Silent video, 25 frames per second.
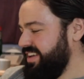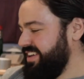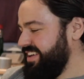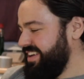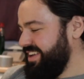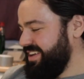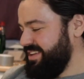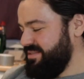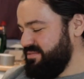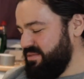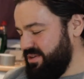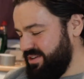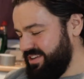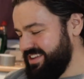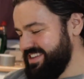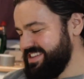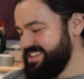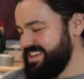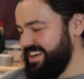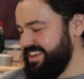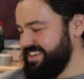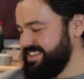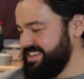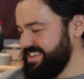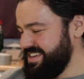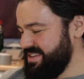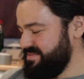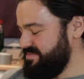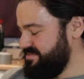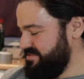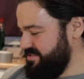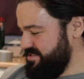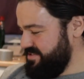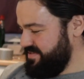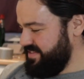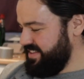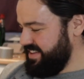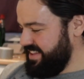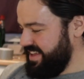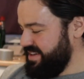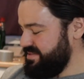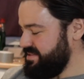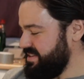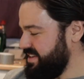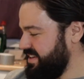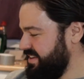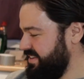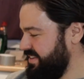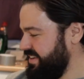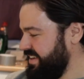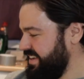and I'm not going to touch it to prove it, there we go.